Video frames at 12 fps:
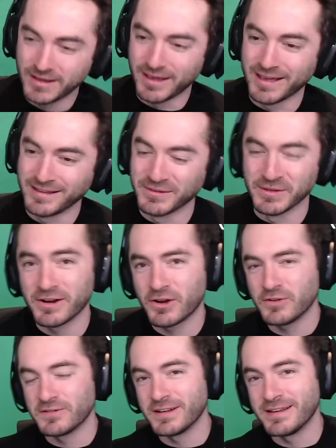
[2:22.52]
And there
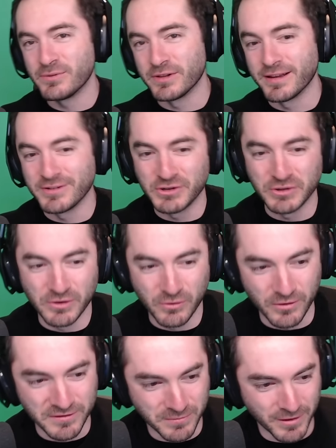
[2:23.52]
goes any potential
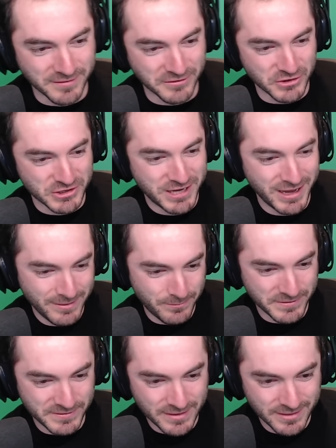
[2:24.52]
LaCroix
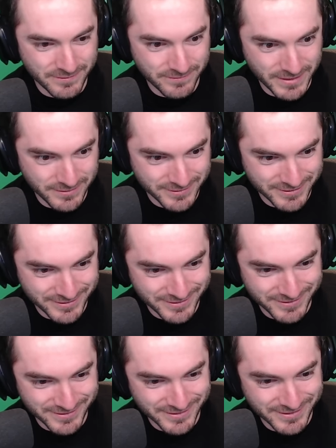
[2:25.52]
sponsorships in the
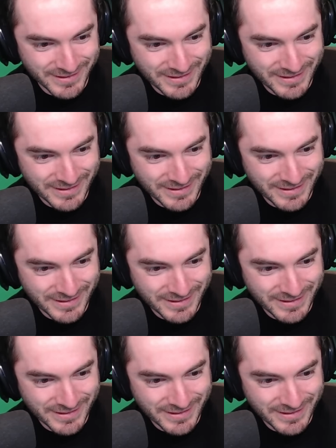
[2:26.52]
future.